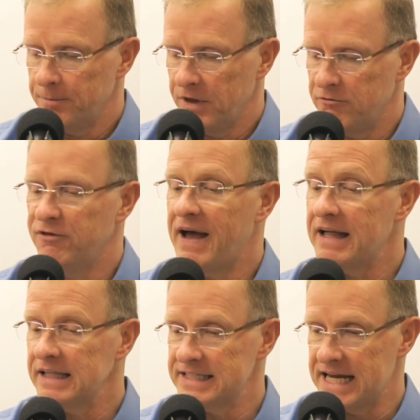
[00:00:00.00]

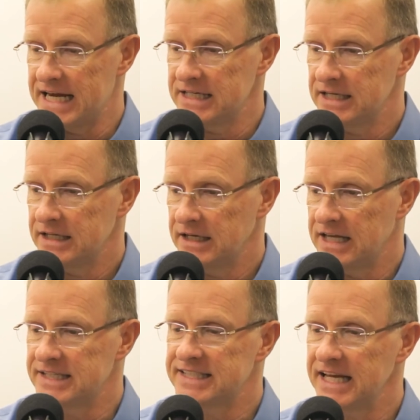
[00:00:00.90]
validate
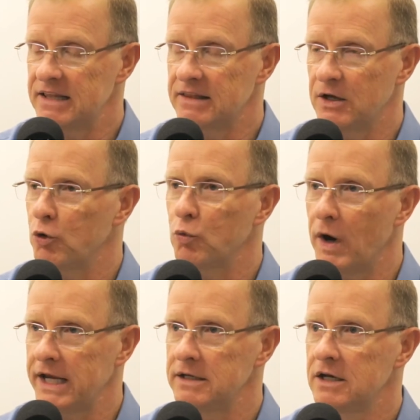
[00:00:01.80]
and say that they're
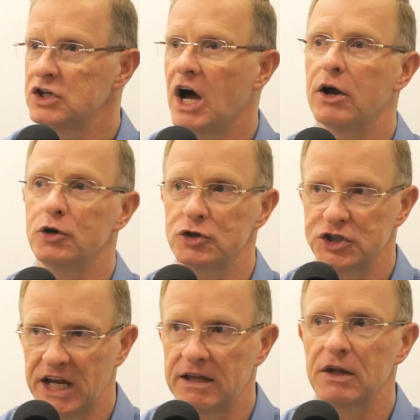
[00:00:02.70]
right to
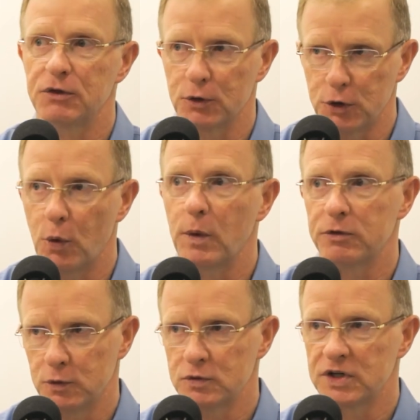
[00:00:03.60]
understand that they're going
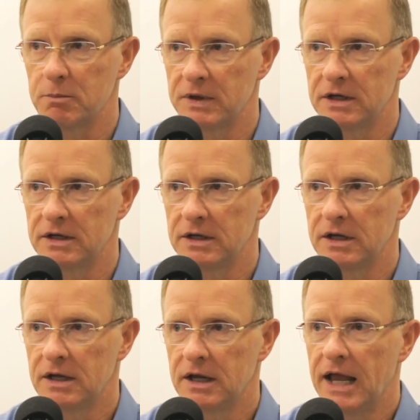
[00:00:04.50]
through something.
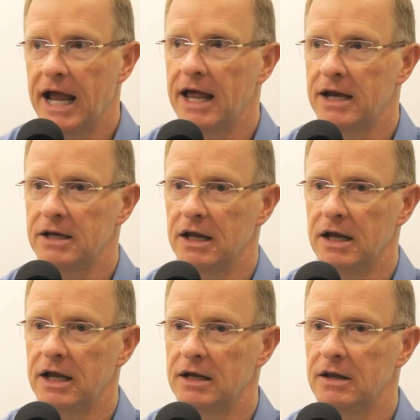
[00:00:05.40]
Right. And
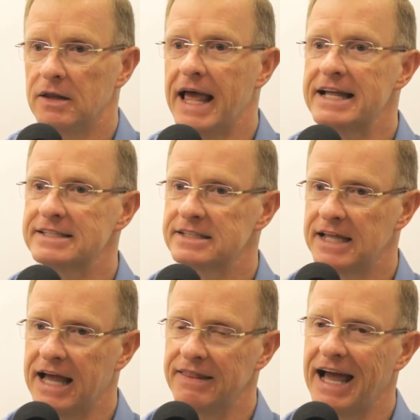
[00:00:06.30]
right. and that's
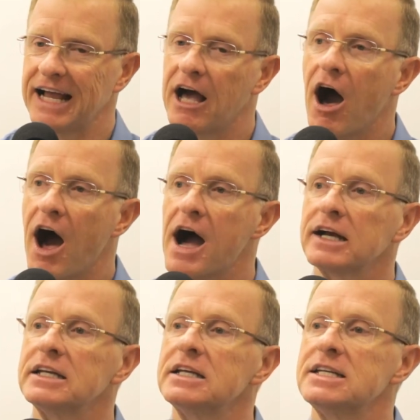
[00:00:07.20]
that that
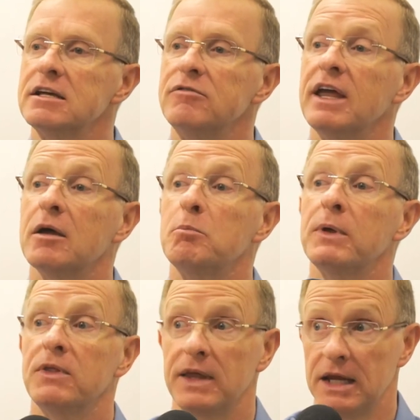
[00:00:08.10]
cognitive
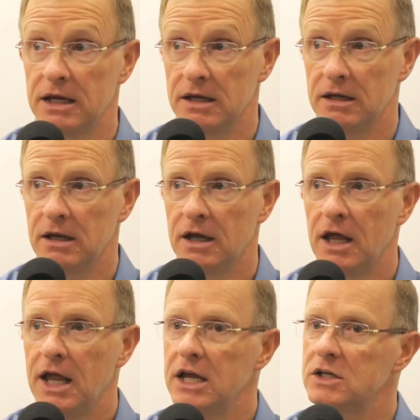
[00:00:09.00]
empathy. Yeah.
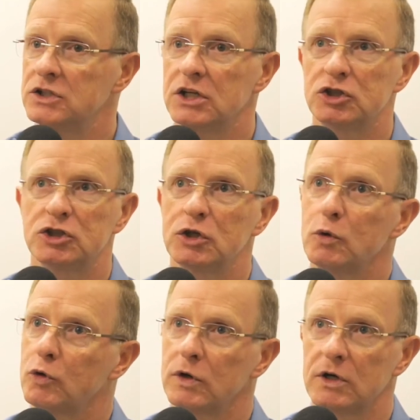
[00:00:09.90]
Is, is so
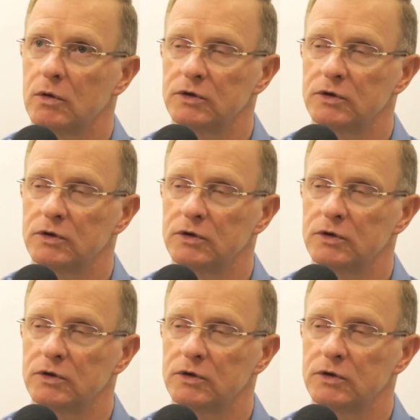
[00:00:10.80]
critical